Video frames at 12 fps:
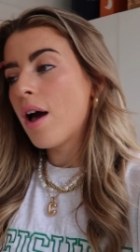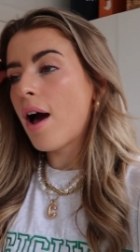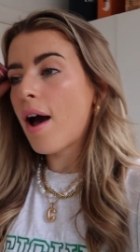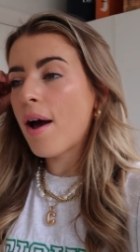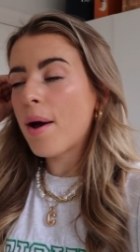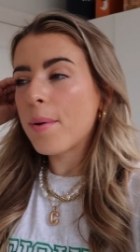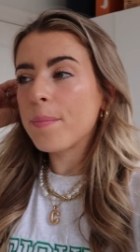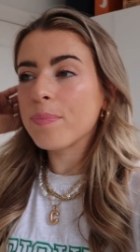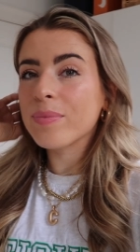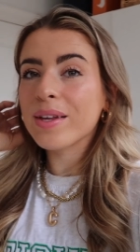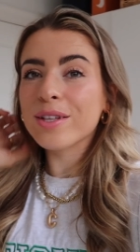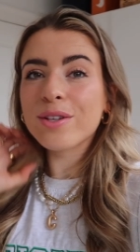
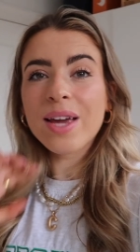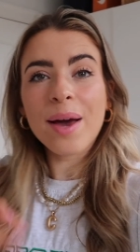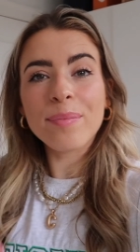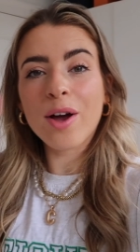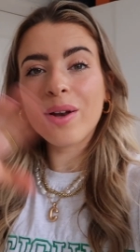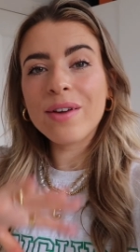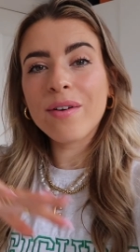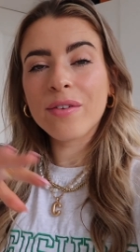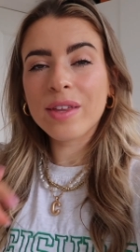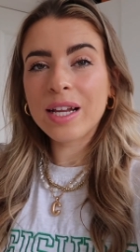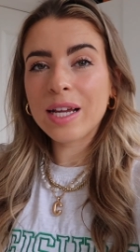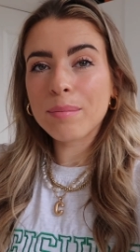So yeah, I'll leave
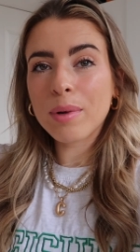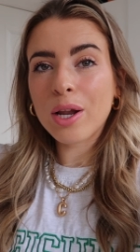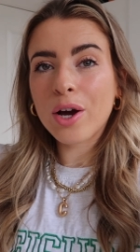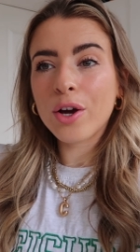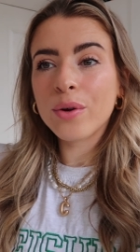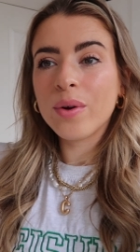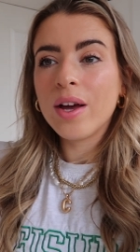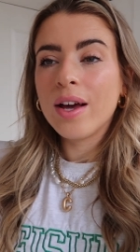everything linked below.